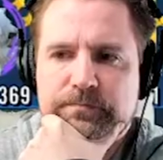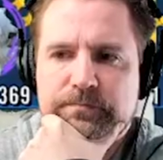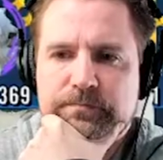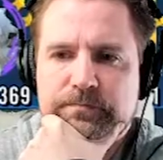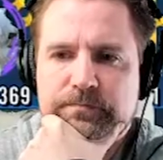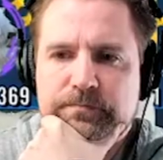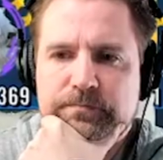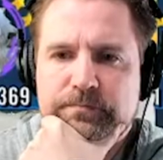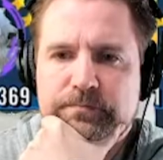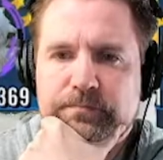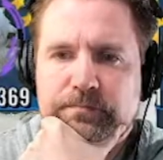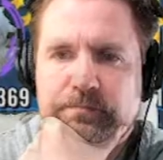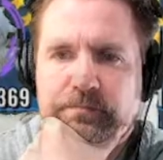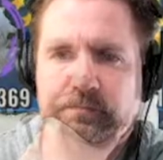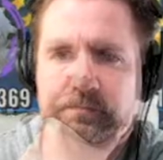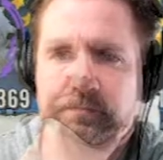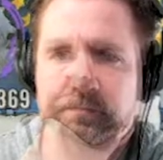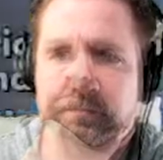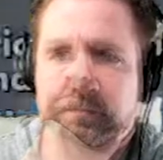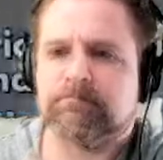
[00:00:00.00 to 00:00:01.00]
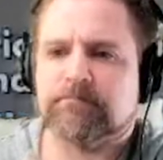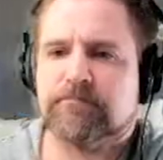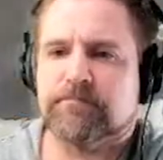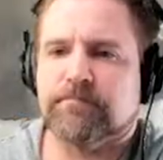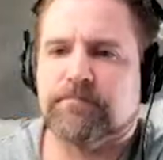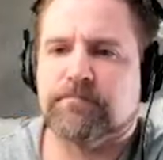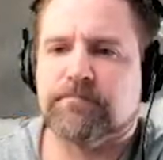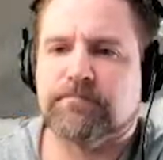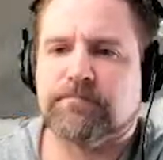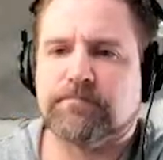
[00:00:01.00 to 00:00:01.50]

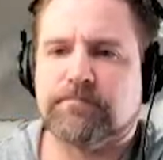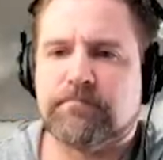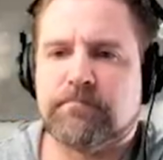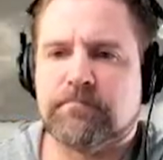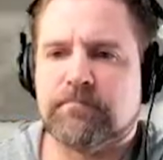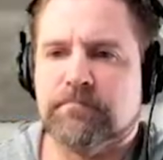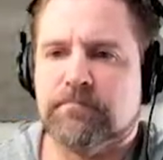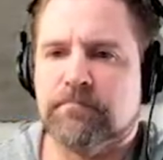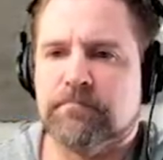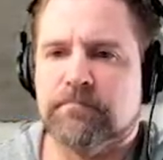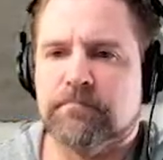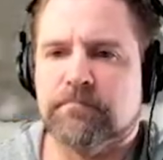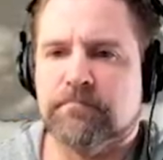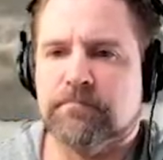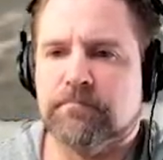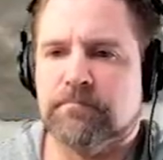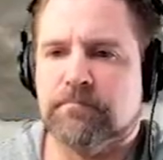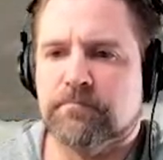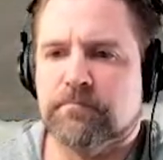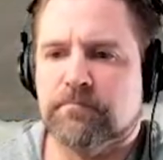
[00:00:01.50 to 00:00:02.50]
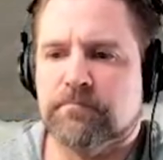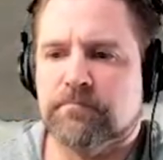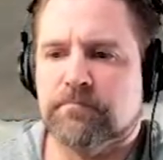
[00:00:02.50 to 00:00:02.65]
No one is speaking in this clip.